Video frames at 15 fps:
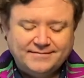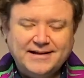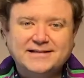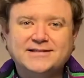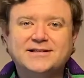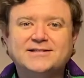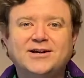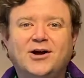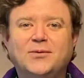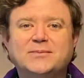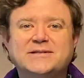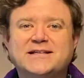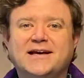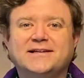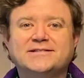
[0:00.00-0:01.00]
As the psalm
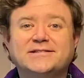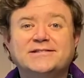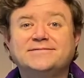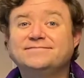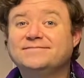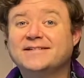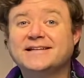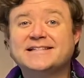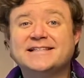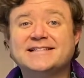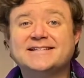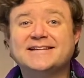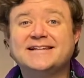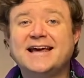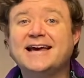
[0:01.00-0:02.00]
says, this
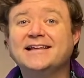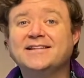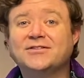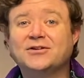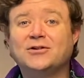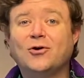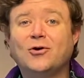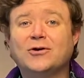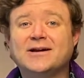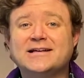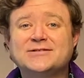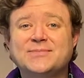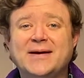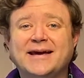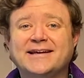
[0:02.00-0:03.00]
is the day that the Lord
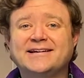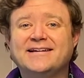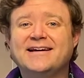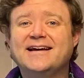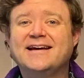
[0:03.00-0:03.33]
has made.